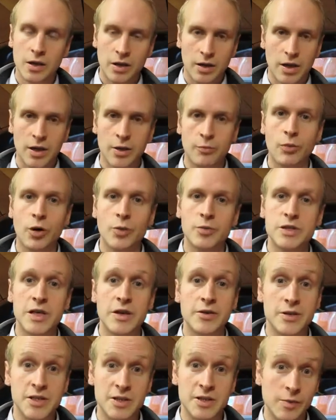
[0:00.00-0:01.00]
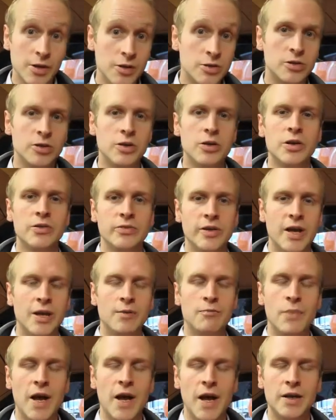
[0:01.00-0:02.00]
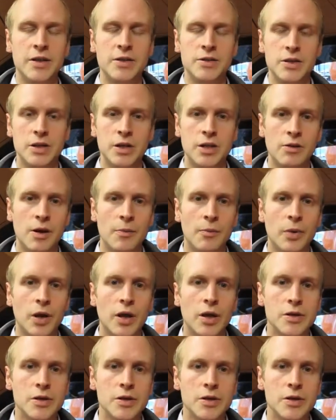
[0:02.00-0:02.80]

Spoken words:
and it pops out this image that you can then embed into QM+.